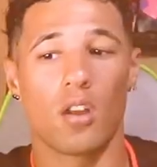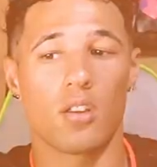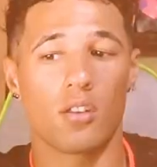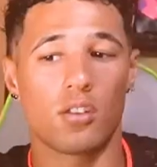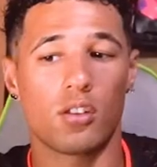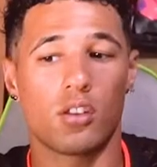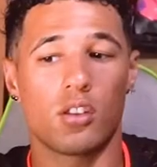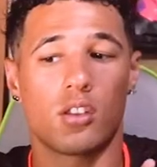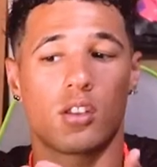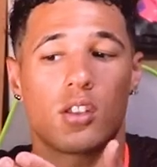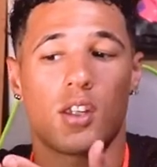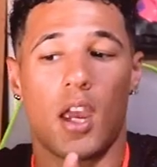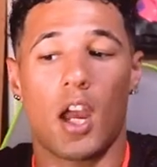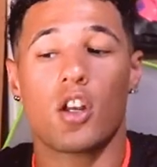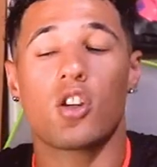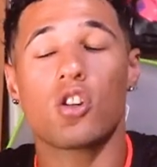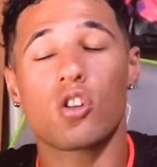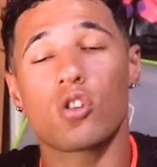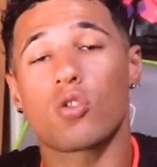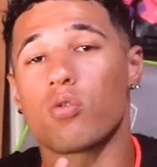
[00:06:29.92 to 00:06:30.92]

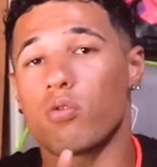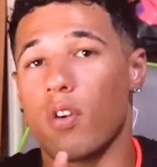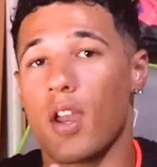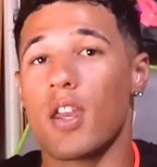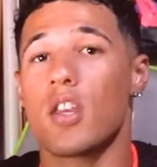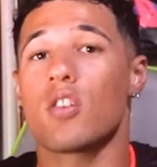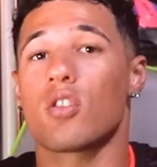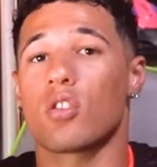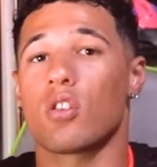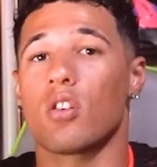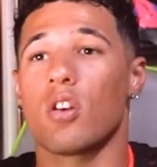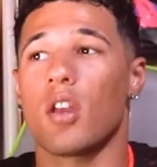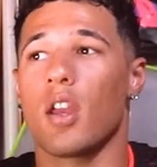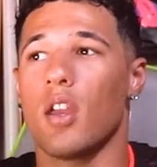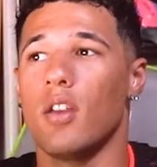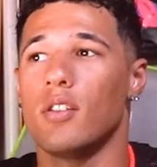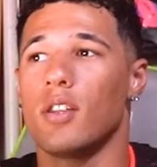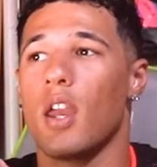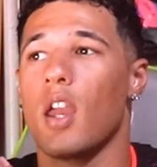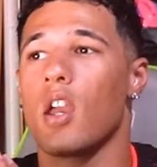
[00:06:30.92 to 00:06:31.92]
Skechers Razor
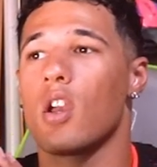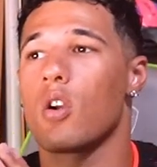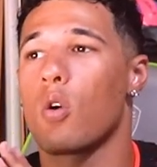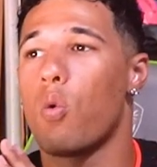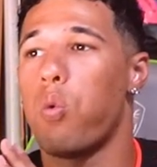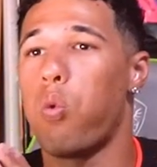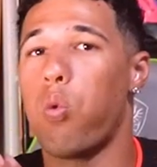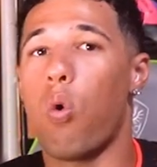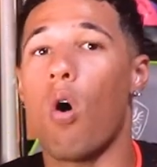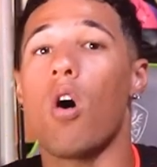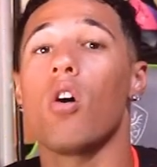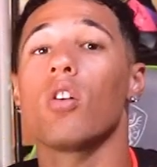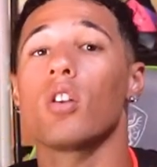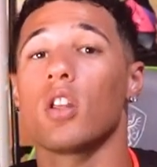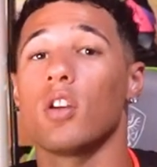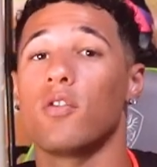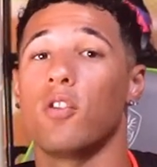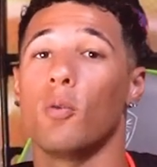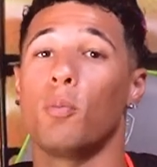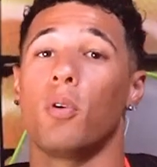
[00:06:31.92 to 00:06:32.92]
is a
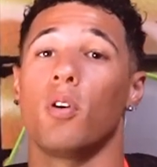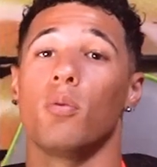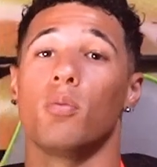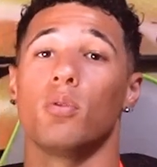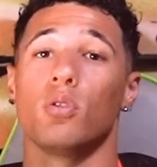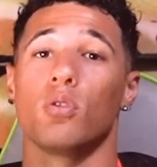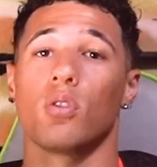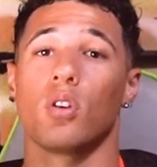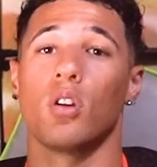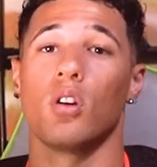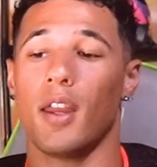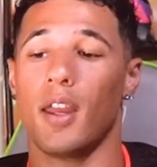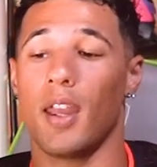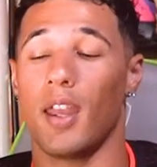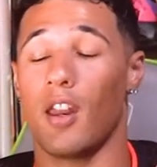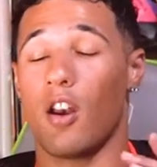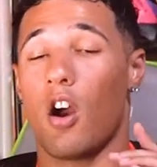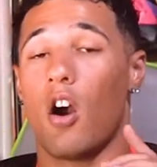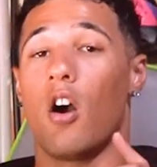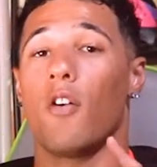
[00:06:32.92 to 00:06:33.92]
quality football boot.
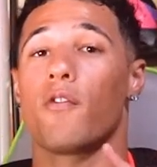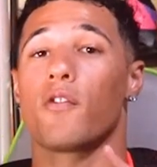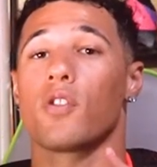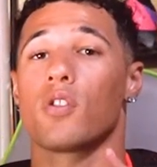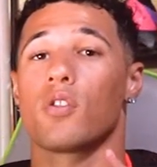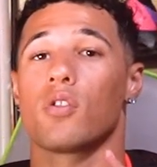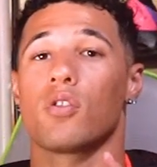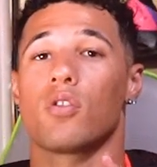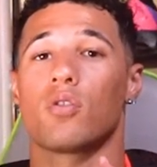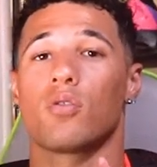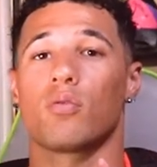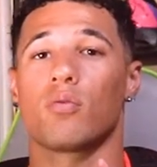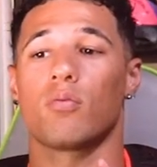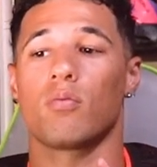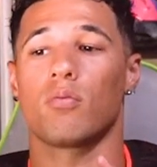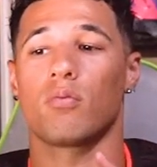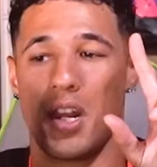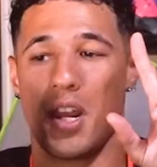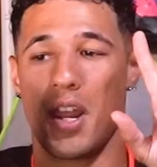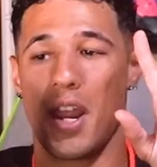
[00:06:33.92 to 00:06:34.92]
It offers
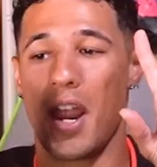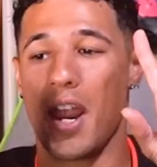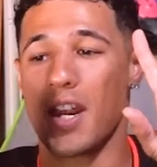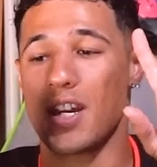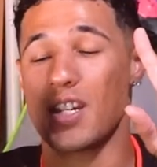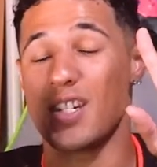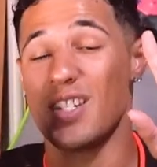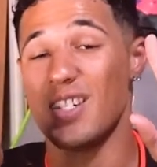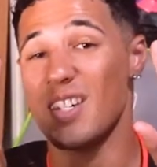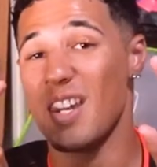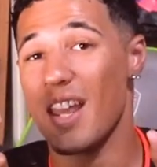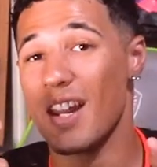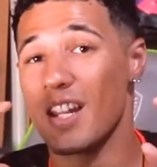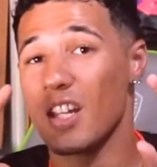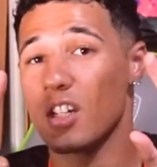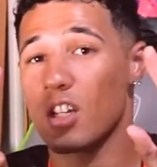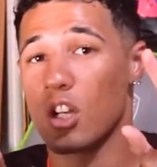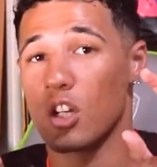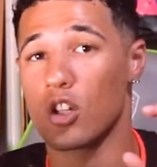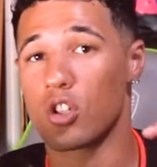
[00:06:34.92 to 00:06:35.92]
a
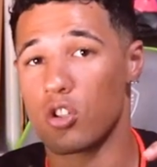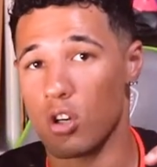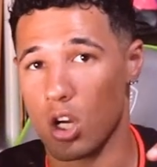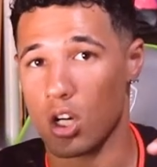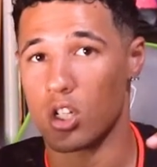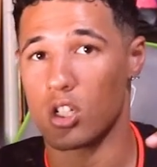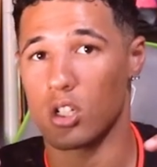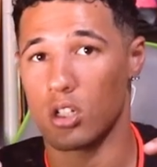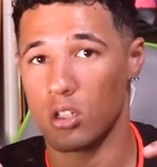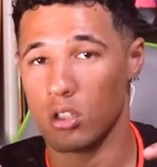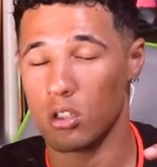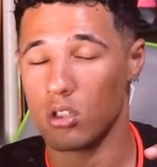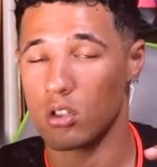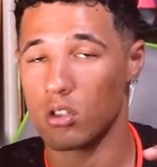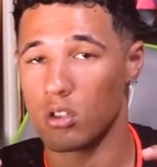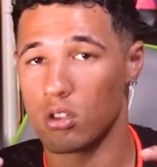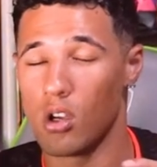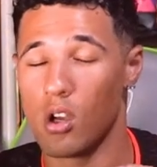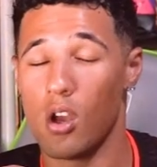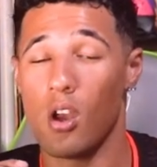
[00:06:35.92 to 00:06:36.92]
knitted construction.
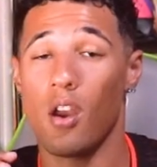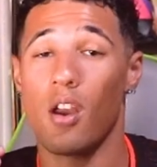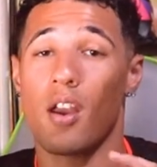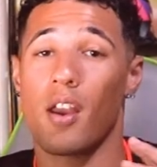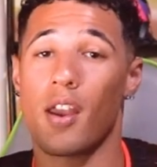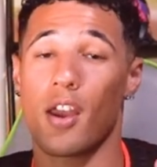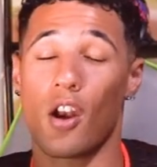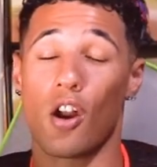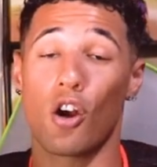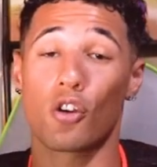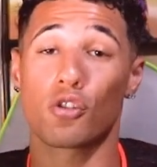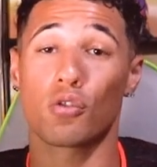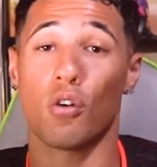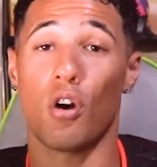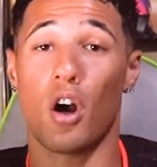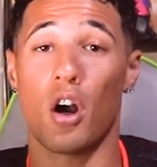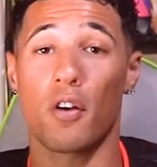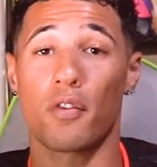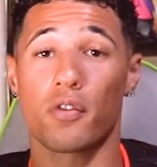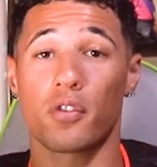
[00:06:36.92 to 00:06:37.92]
It also
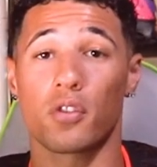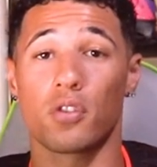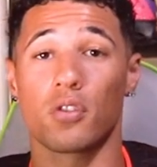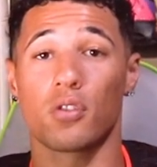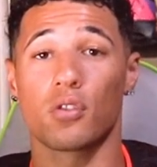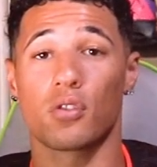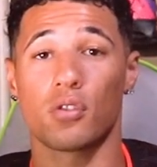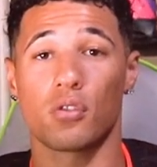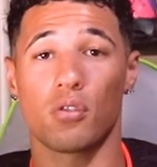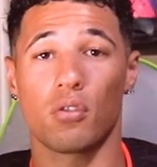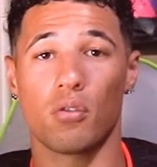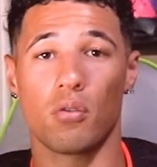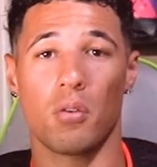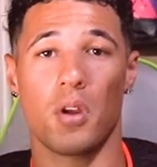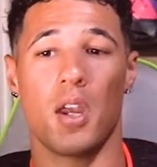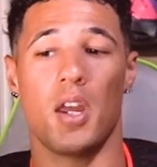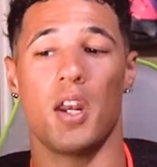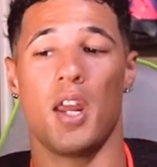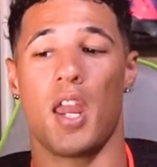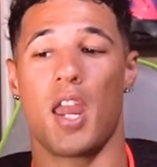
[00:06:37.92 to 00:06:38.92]
offers
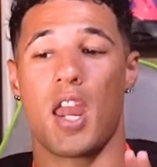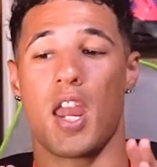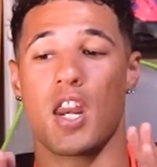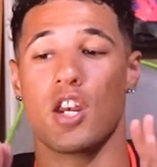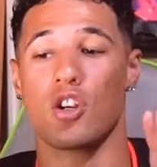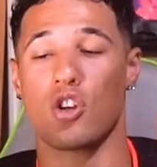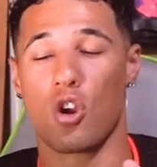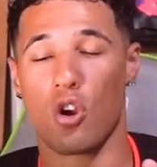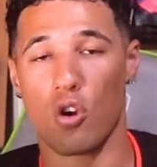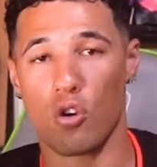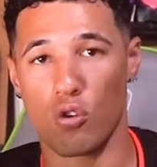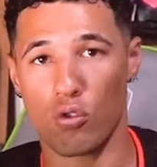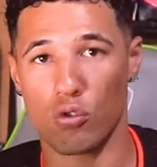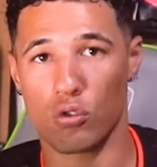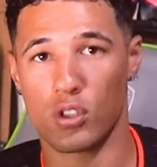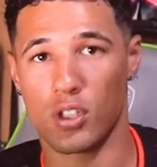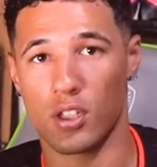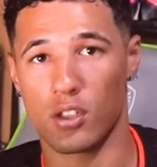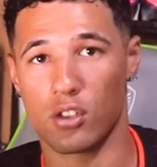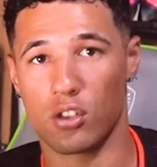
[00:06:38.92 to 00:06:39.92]
an internal
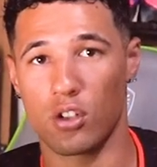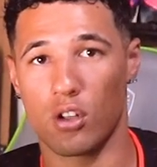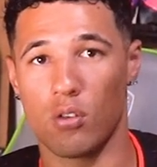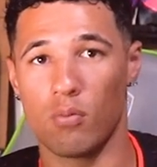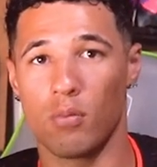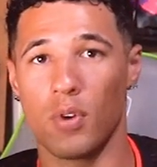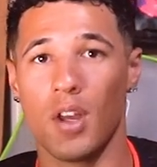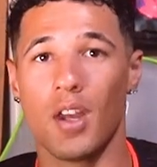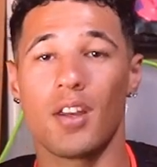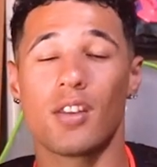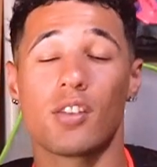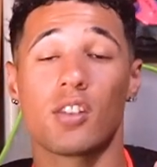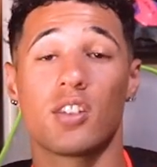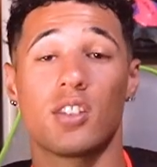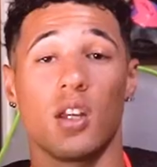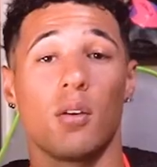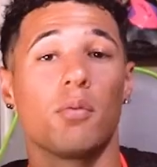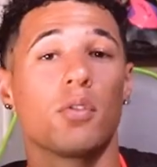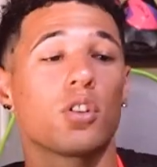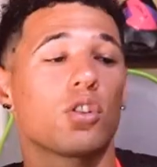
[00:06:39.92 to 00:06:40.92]
system
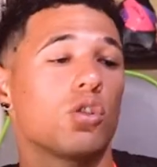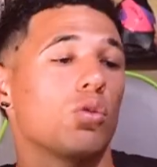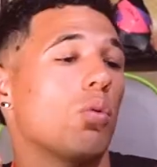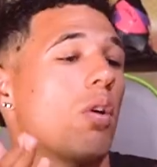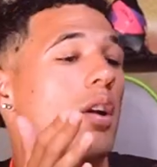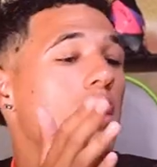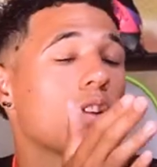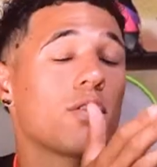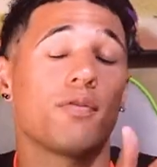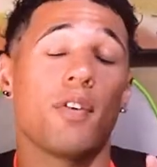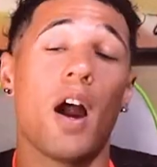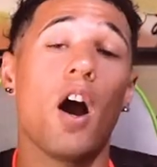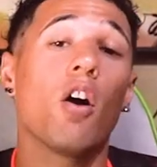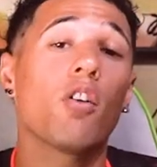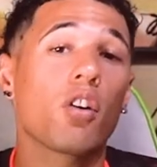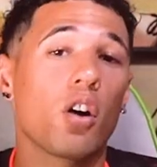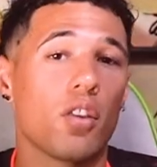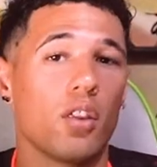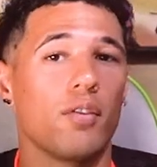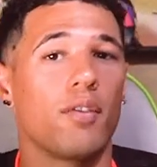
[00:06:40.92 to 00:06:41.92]
similar to what is
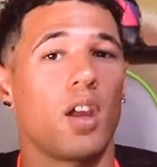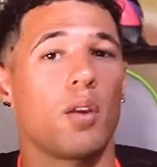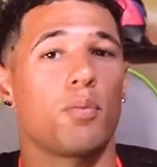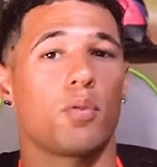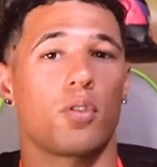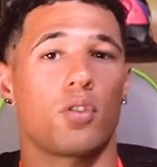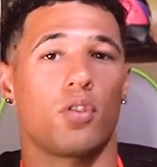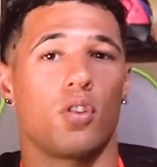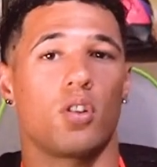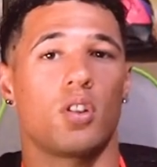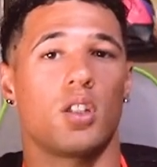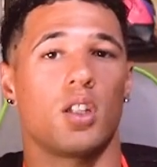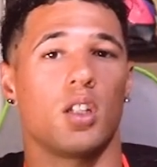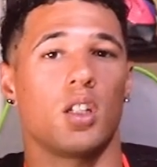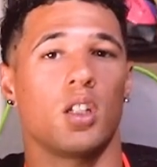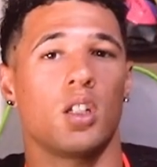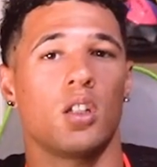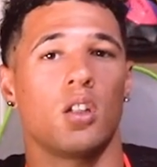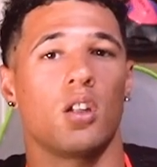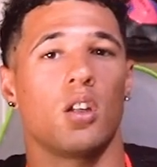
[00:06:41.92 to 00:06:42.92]
found on the Vapor
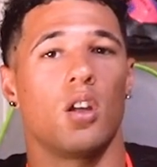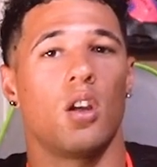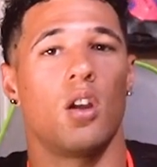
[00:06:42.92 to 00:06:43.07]
13,